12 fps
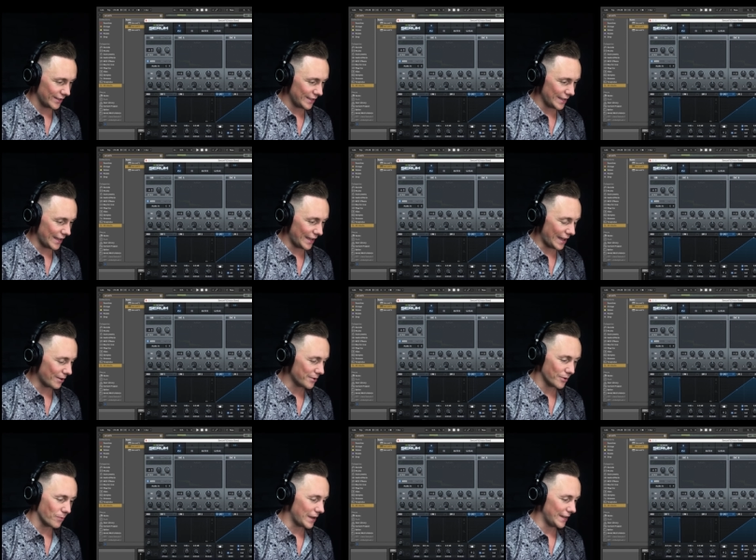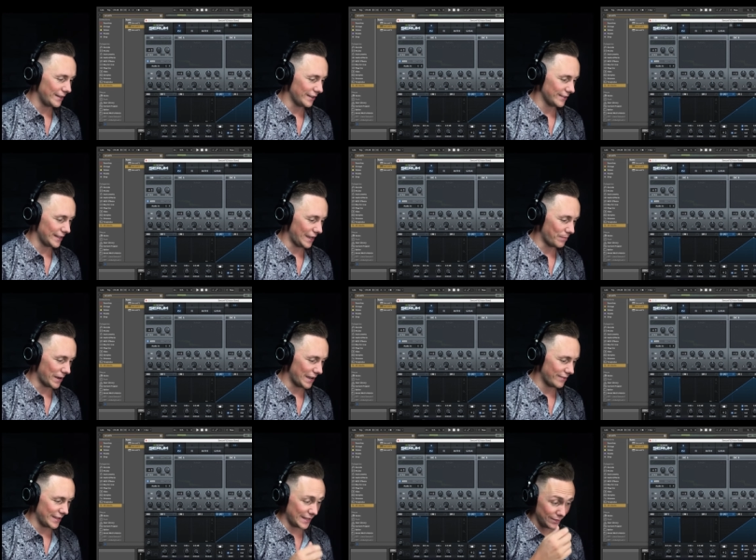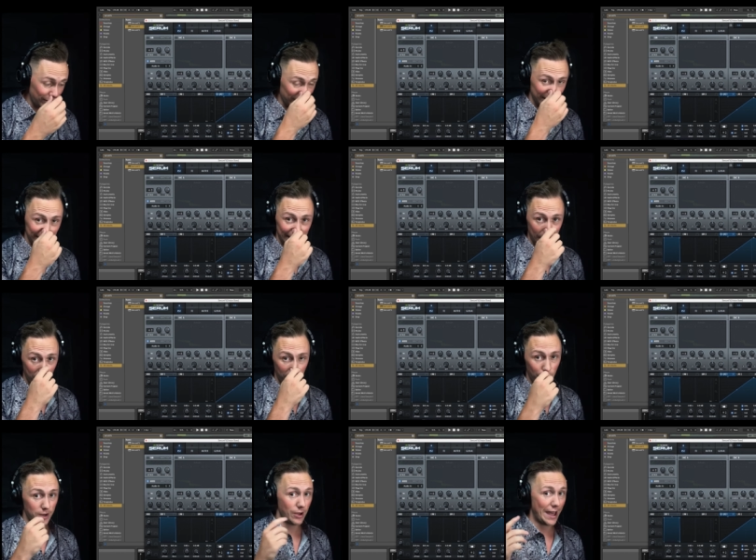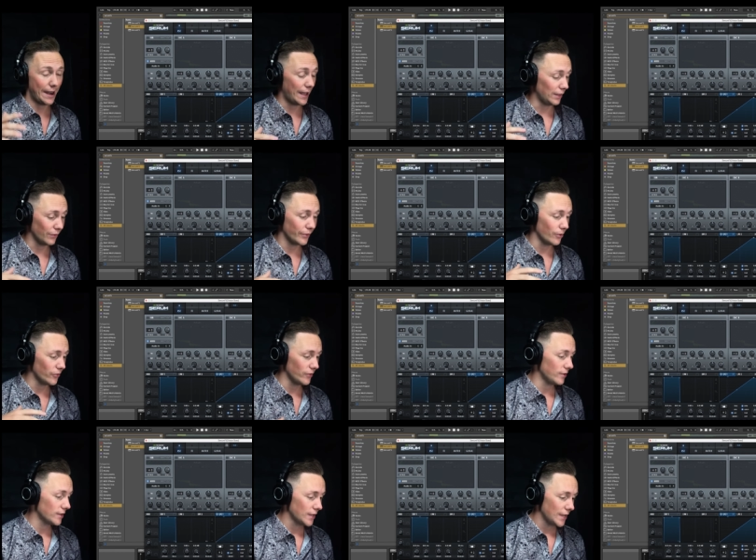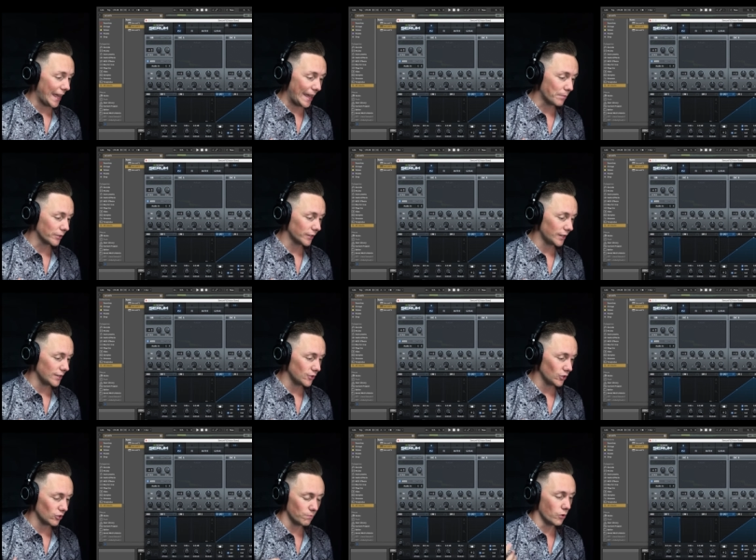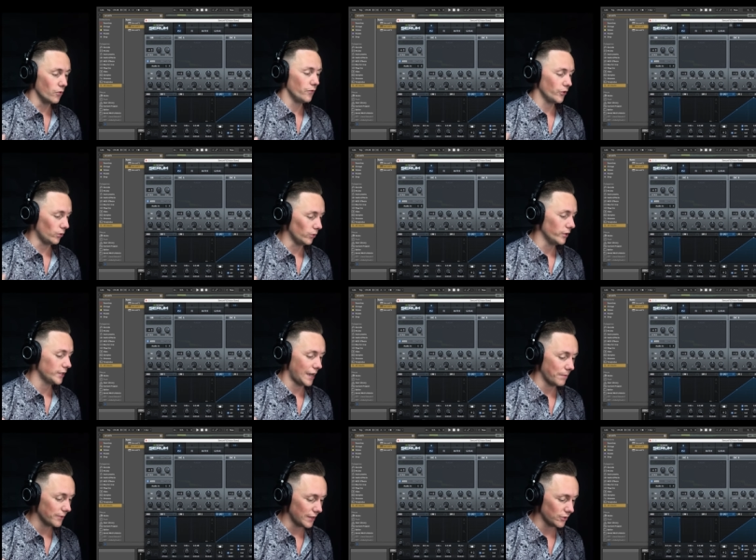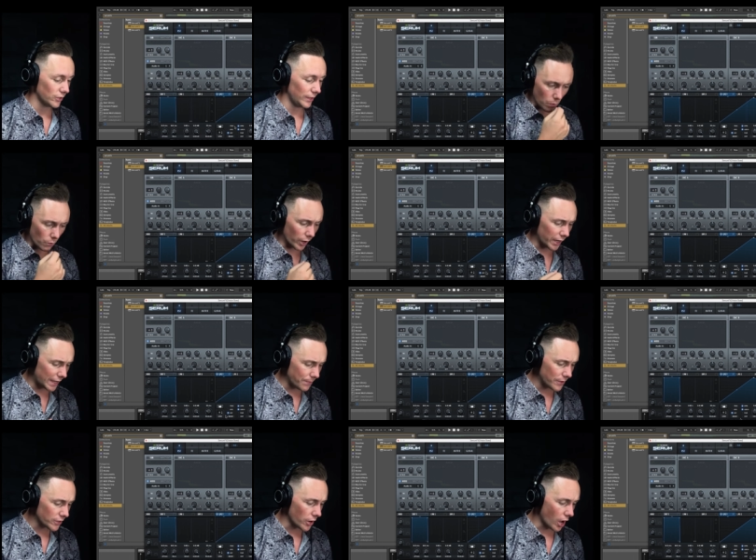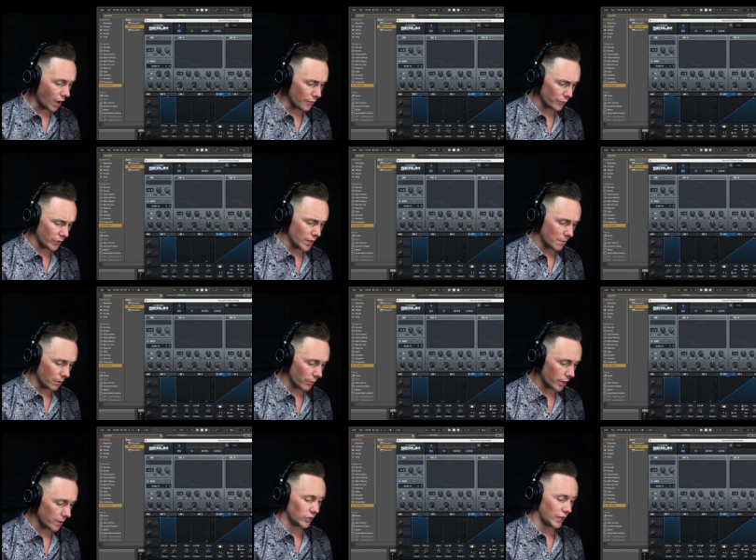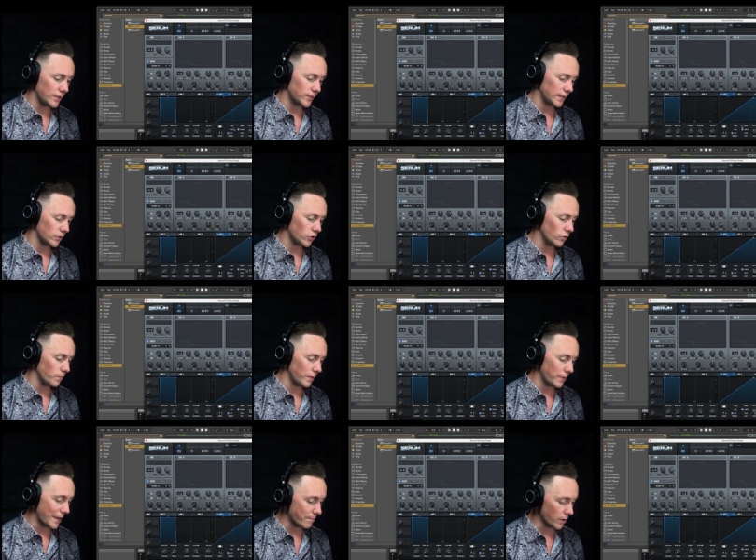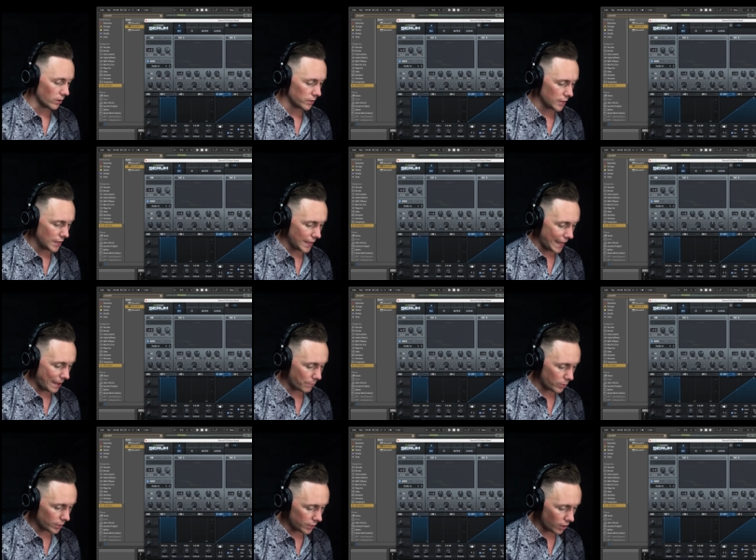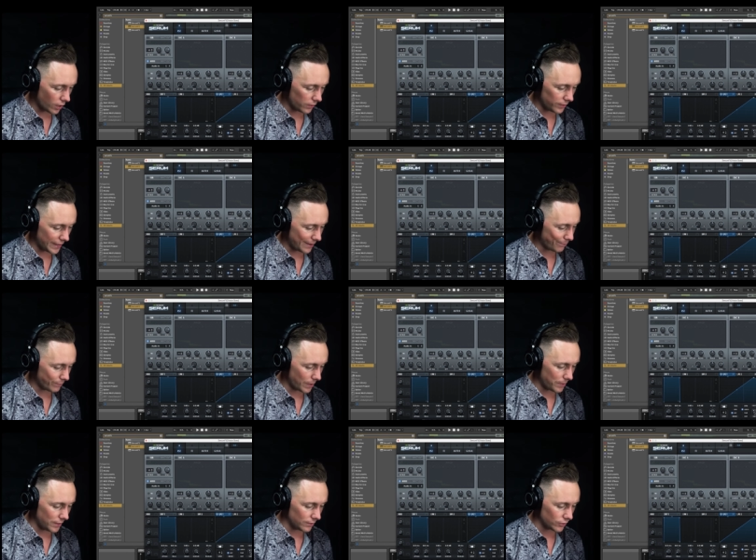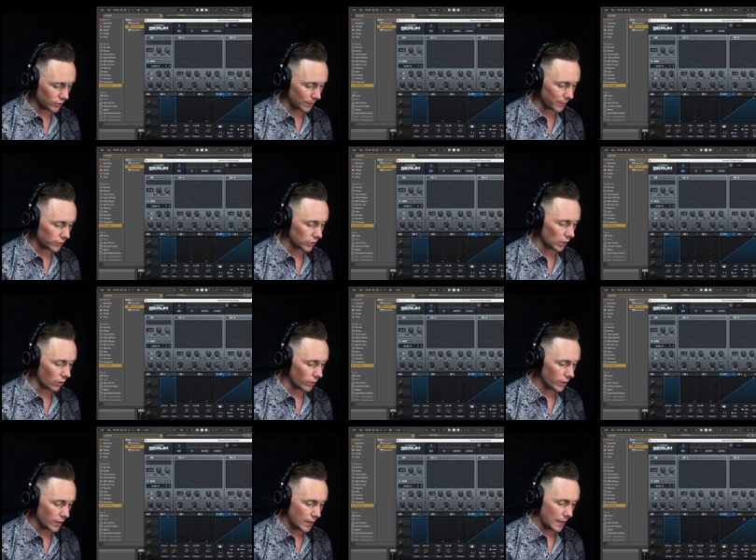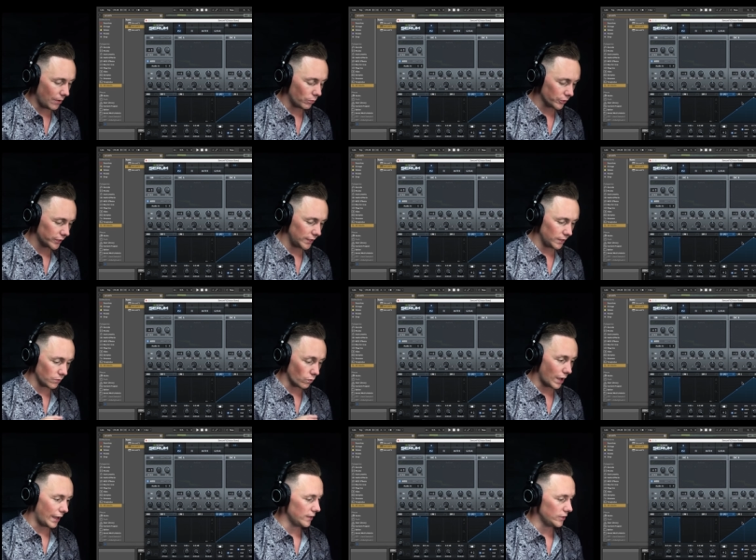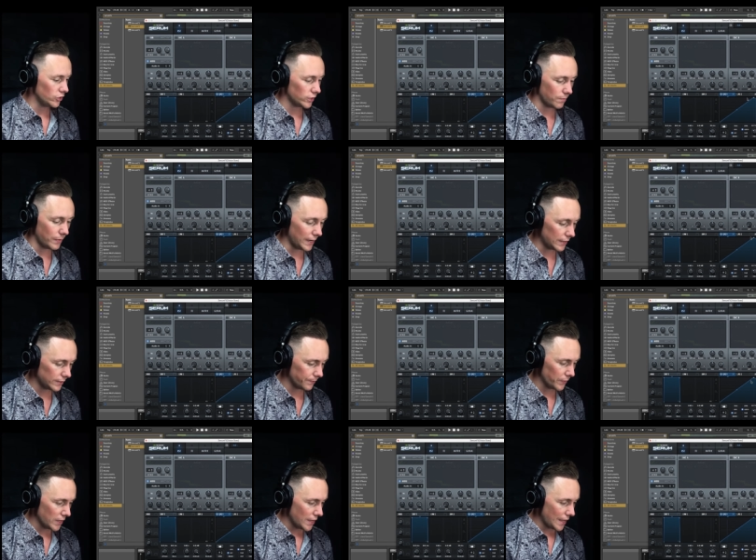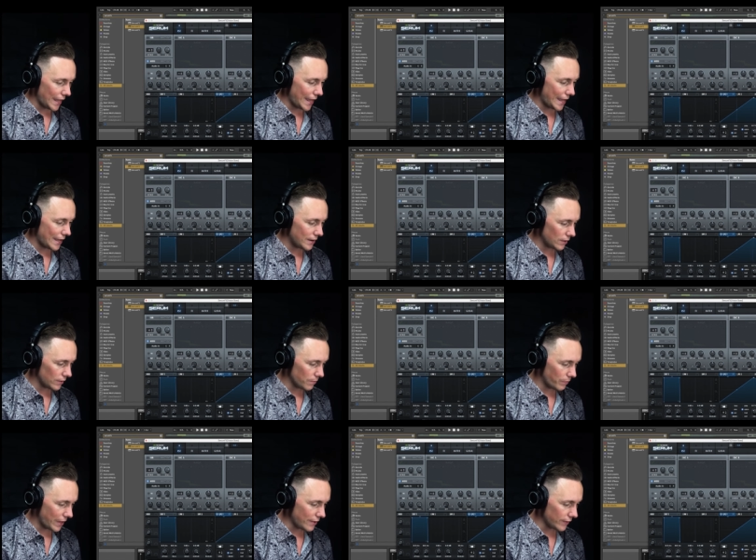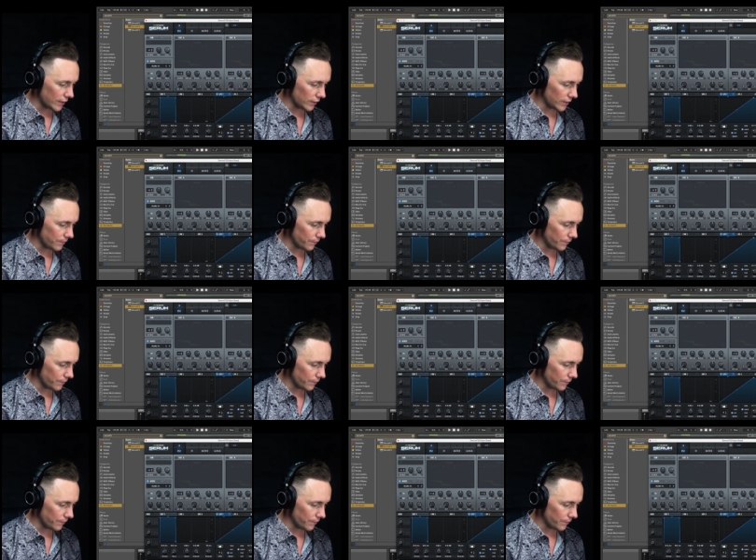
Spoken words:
I don't know why it does that, but I think it's just the same with when you add LFOs in Ableton. It just moves all the time, essentially. We're going to keep this on off, but we're going to change this to a BPM mode and put it on, yeah, maybe something slow. We'll see why in just a minute. And basically,